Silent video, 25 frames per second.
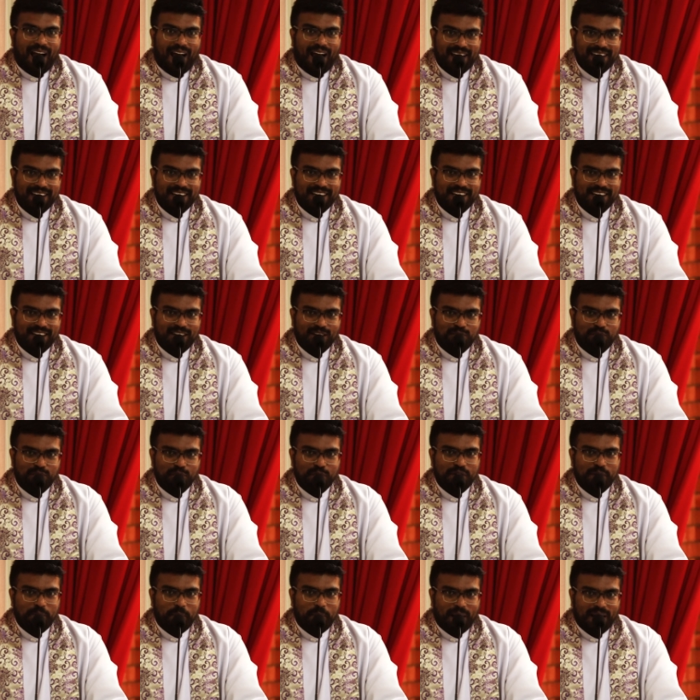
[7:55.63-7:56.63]
I eat Indian
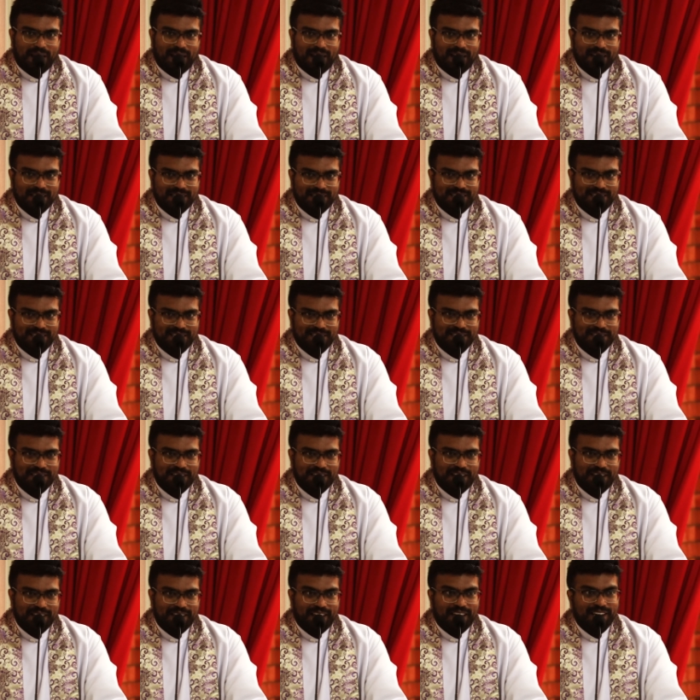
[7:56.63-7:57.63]
food in my lunch.
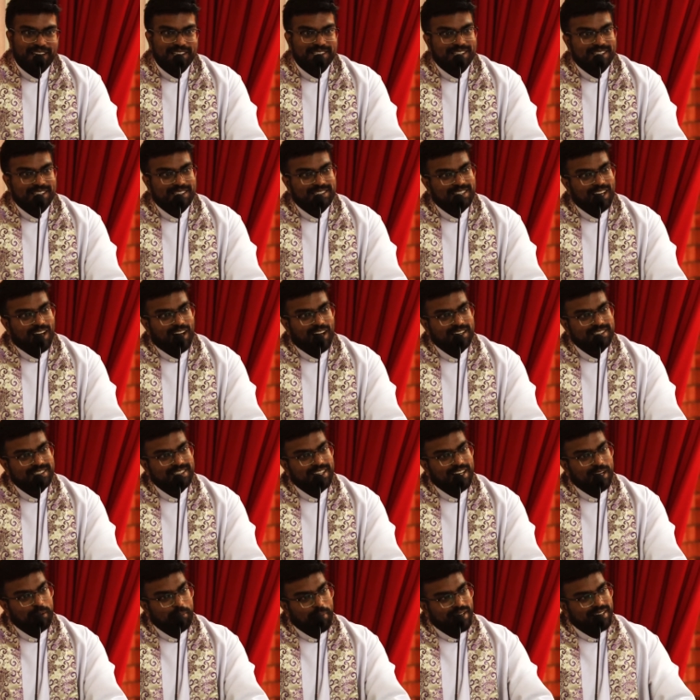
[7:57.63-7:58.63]
There is a chance
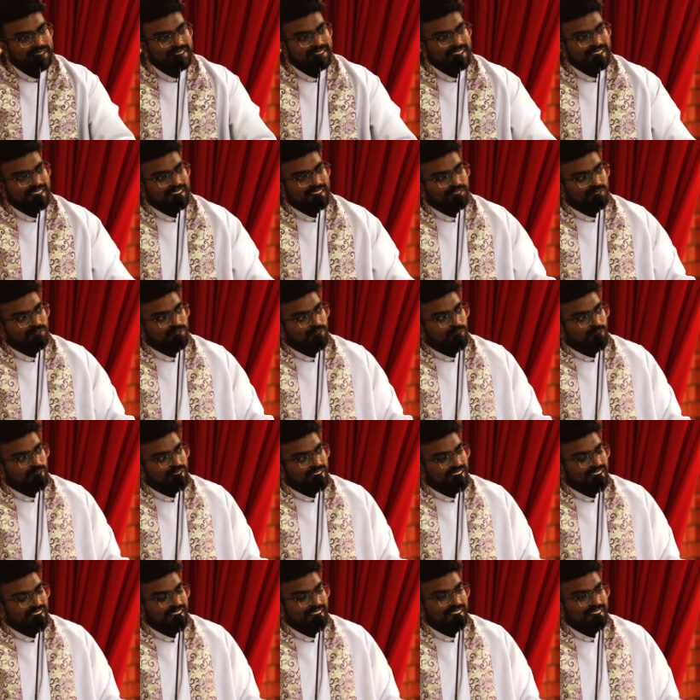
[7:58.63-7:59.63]
that I might think for
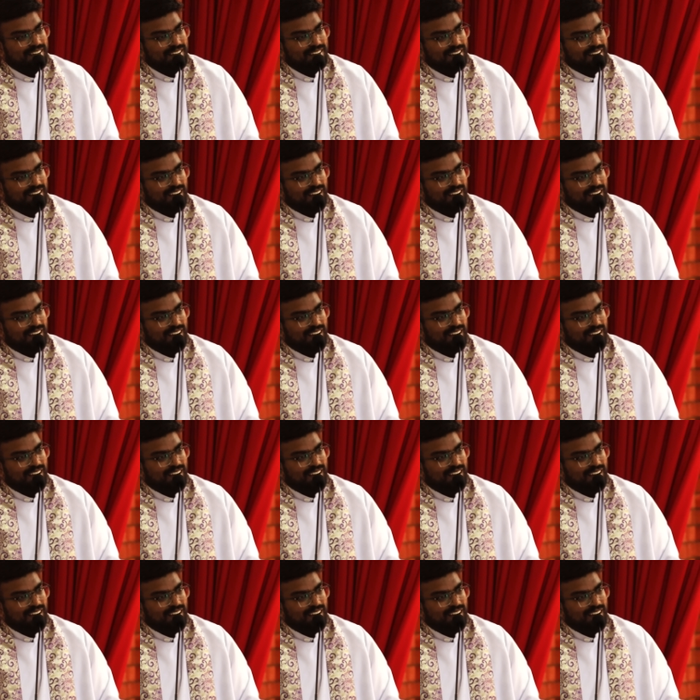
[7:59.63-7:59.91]
dinner,